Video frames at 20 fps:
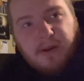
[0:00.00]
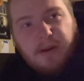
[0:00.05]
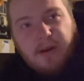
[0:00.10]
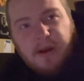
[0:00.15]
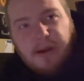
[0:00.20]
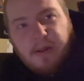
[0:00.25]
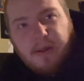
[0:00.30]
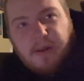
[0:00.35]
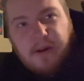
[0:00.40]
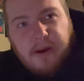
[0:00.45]

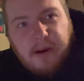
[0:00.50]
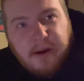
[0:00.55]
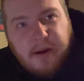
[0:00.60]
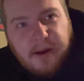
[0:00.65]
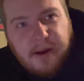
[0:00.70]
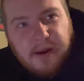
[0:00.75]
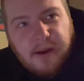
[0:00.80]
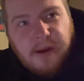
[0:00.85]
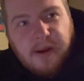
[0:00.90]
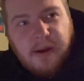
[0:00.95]
And like,
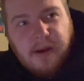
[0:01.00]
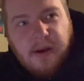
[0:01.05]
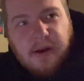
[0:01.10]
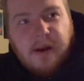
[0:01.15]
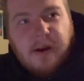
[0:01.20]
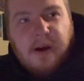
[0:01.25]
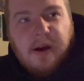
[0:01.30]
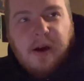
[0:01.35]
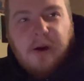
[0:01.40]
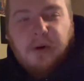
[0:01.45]

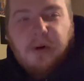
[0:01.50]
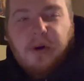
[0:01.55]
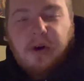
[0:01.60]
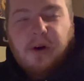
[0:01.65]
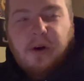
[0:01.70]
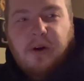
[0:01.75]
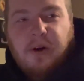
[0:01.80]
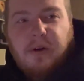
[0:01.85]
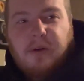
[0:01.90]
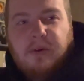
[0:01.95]
I would
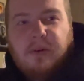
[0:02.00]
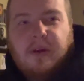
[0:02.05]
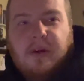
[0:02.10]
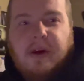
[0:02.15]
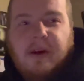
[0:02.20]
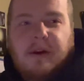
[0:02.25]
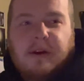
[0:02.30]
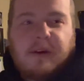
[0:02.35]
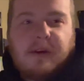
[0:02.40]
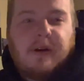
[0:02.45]
argue
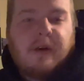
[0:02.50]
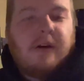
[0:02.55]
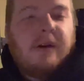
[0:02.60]
that